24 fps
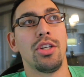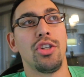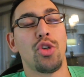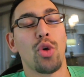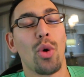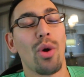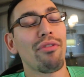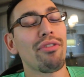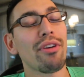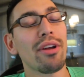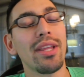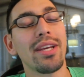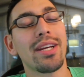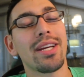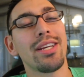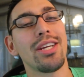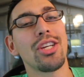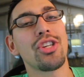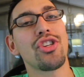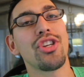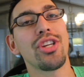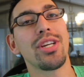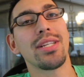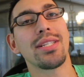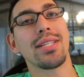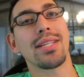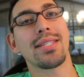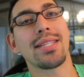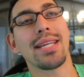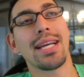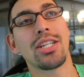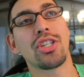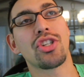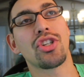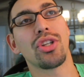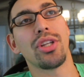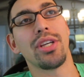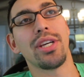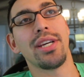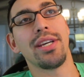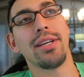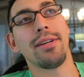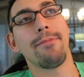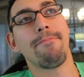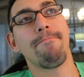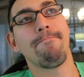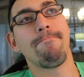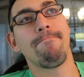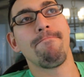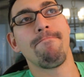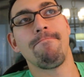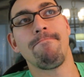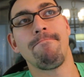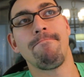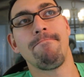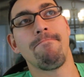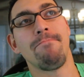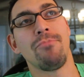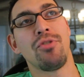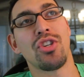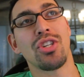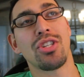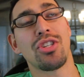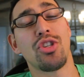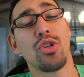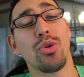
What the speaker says: Joint-friendly conditioning is essentially just